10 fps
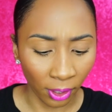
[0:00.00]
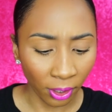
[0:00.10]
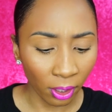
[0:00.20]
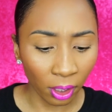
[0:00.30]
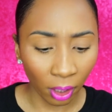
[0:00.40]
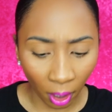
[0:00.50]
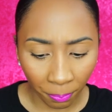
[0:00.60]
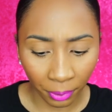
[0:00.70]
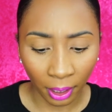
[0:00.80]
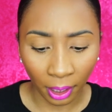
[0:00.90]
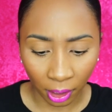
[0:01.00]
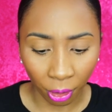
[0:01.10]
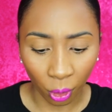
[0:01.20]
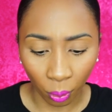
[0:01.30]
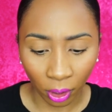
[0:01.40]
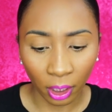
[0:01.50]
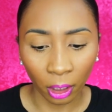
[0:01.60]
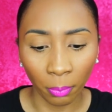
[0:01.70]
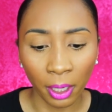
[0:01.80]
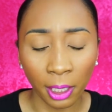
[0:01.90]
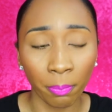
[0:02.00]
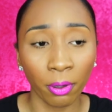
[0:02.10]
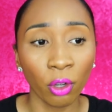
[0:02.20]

This is a company that sells $1 makeup,